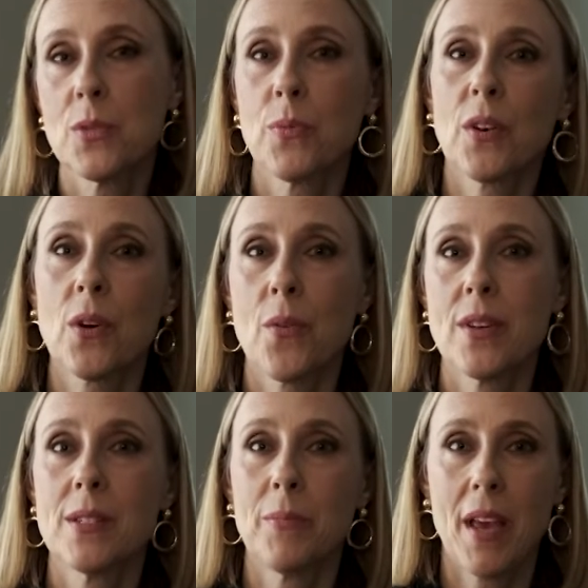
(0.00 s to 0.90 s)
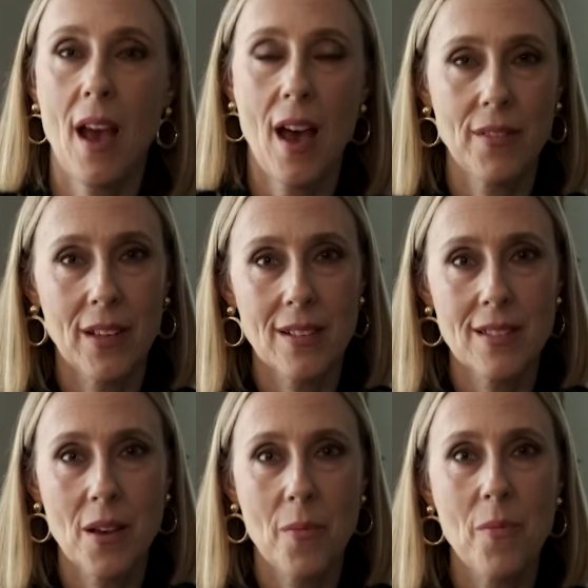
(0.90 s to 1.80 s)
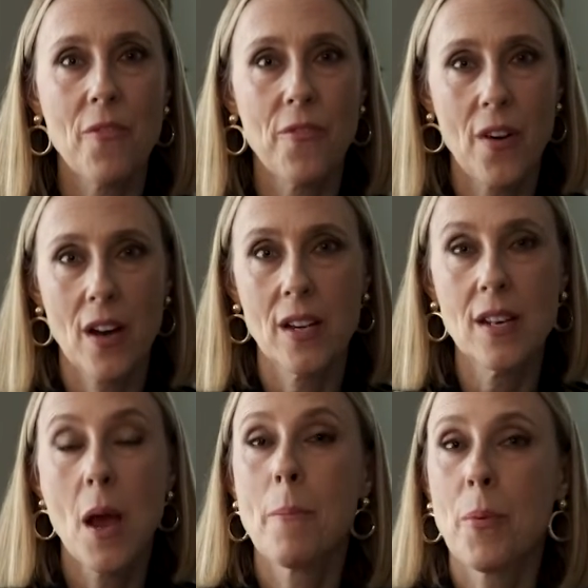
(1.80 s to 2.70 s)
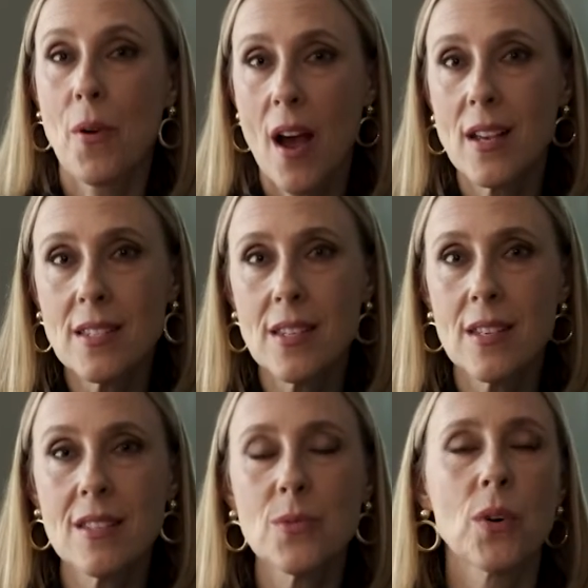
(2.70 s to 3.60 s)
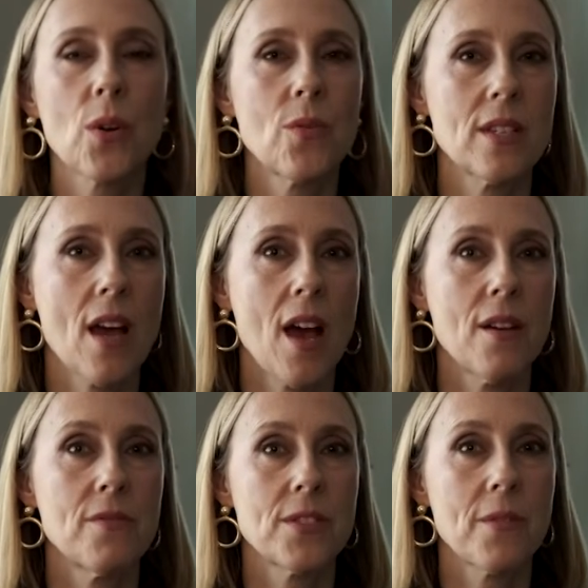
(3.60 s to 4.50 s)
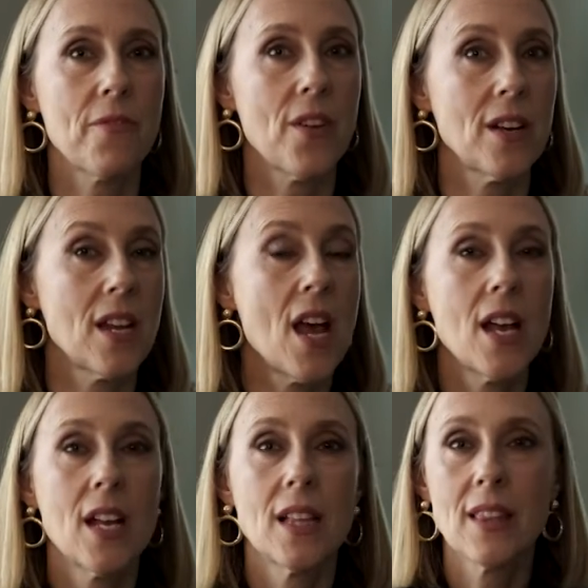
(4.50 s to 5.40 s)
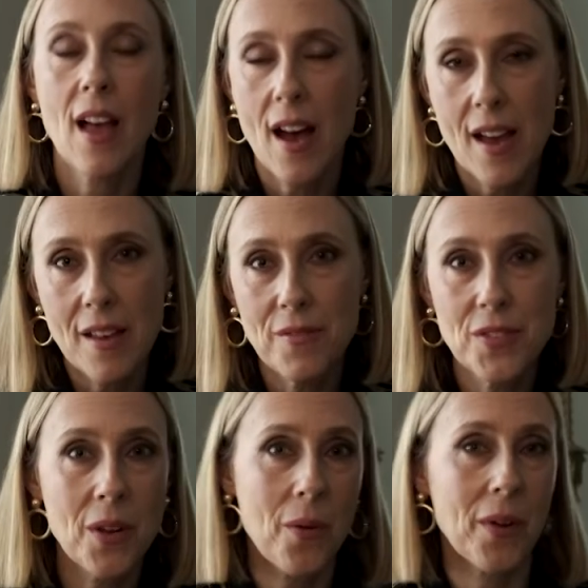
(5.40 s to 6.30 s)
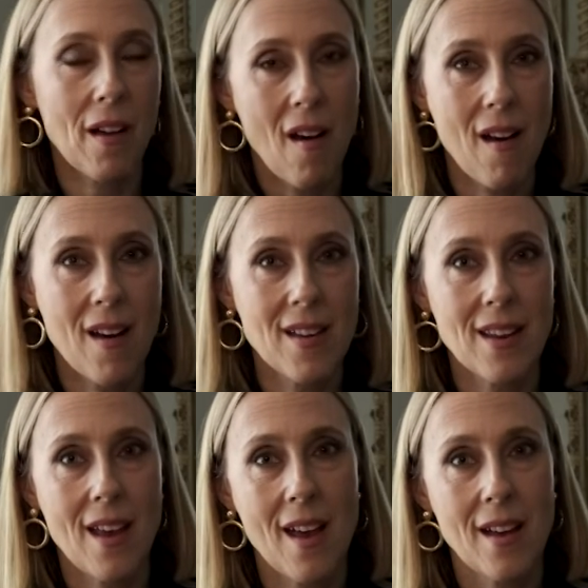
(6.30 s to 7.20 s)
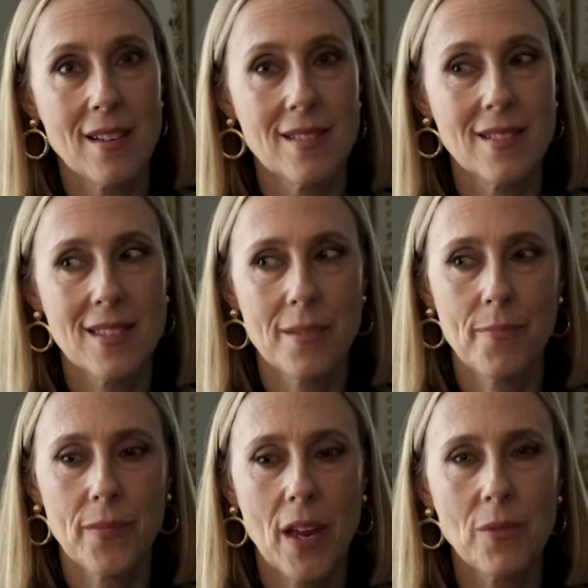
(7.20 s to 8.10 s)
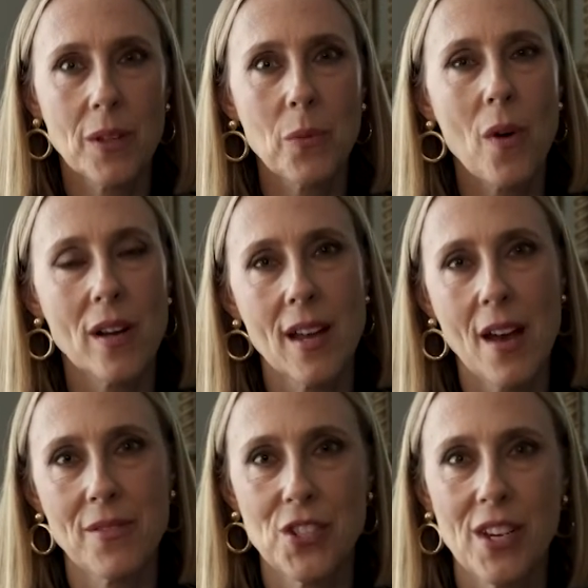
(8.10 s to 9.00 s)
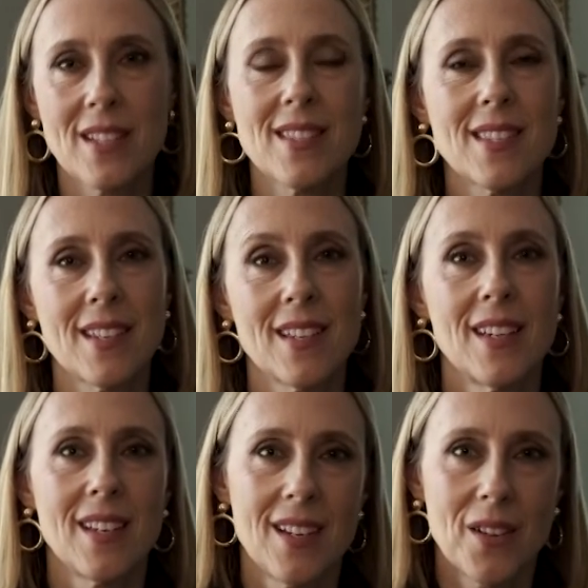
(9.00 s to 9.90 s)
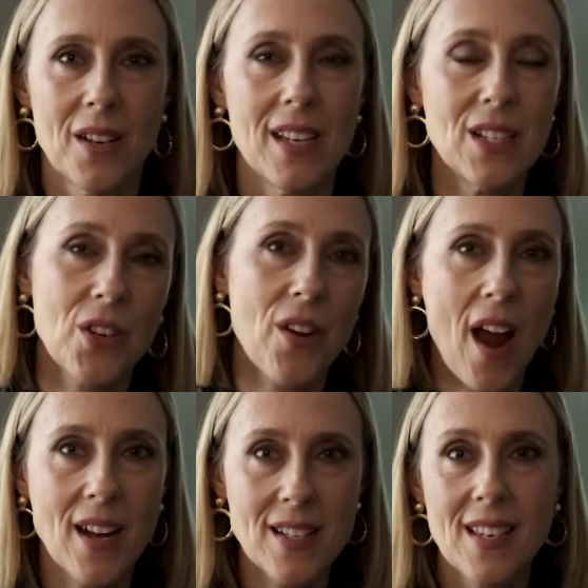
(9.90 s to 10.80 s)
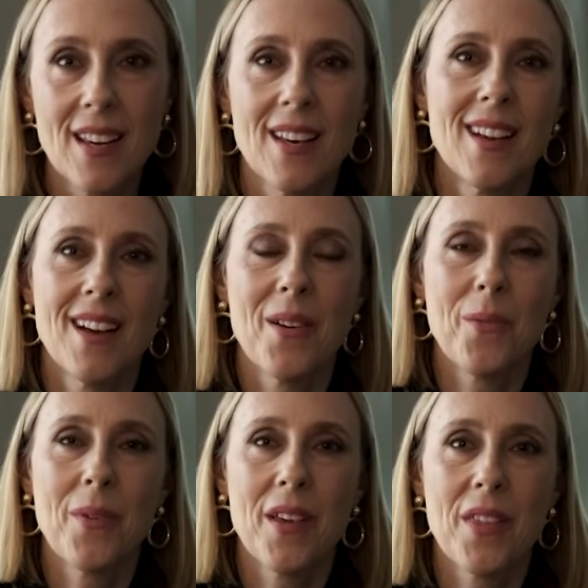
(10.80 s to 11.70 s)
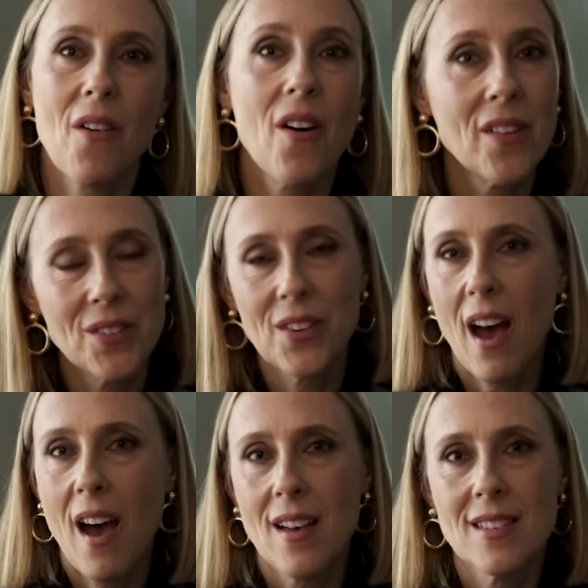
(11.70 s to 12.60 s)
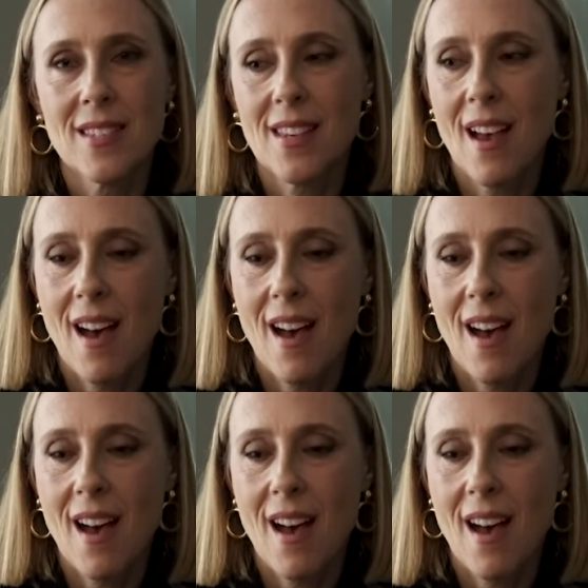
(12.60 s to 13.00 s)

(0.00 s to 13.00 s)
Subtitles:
we are going to be having some fun prizes. We're going to have some fun lives going on, and I really want to have a chance to interact with all you guys,